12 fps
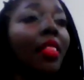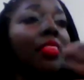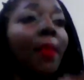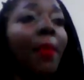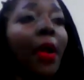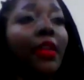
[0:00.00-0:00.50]

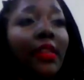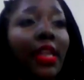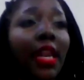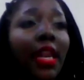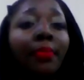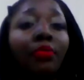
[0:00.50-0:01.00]
the person
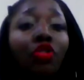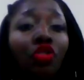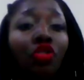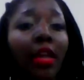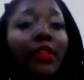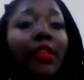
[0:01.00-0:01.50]
that I'm
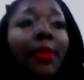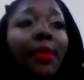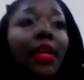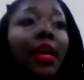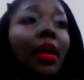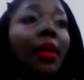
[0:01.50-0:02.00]
trying to
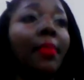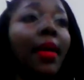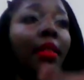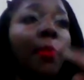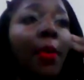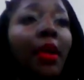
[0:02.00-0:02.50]
become
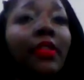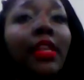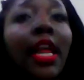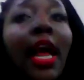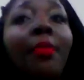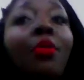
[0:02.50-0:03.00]
and the person
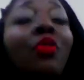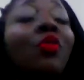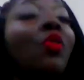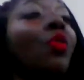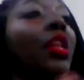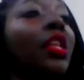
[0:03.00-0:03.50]
that I'm
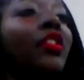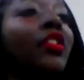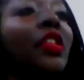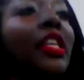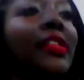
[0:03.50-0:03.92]
growing into this